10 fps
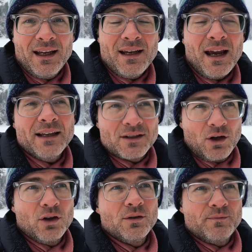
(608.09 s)
has a
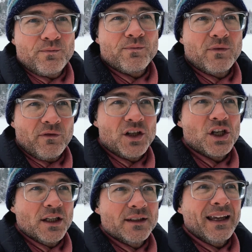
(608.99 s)
good
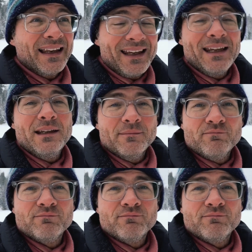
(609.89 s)
vigilant, and he